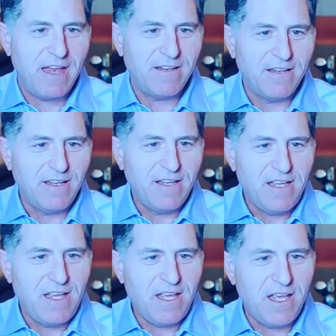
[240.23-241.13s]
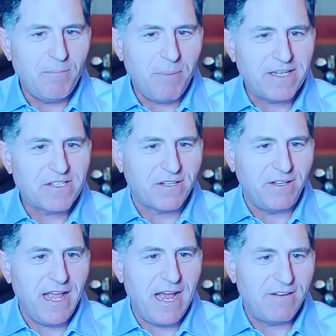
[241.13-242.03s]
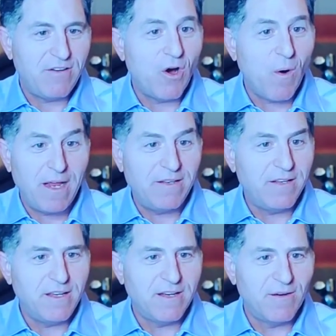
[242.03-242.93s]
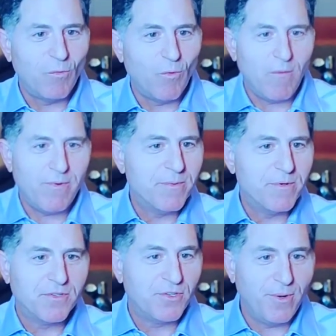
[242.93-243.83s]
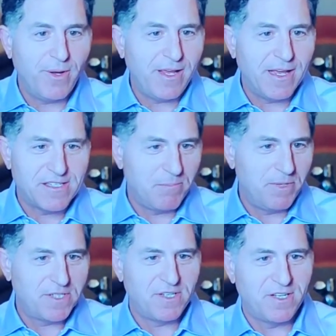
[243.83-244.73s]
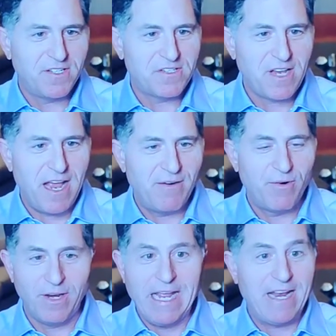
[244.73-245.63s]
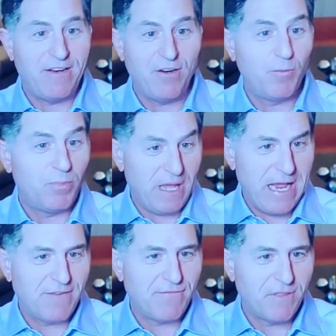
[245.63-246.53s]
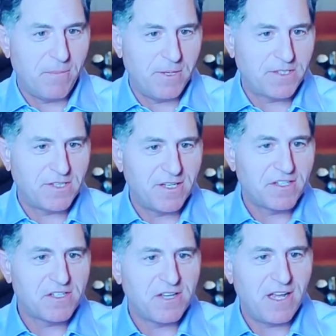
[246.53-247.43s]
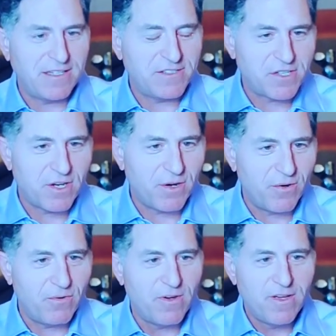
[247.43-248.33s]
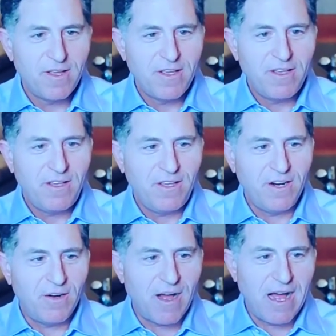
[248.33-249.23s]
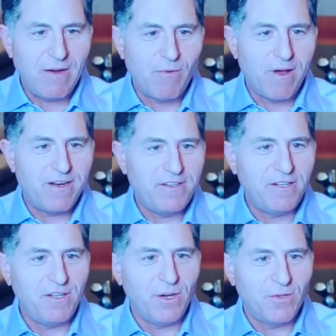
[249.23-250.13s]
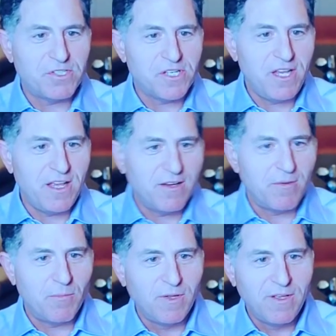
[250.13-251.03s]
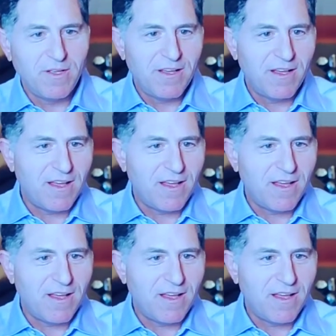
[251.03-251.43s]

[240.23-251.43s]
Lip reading: that he basically had no idea what we were doing as a business and really had no plan for the business. And so, I wanted to go see him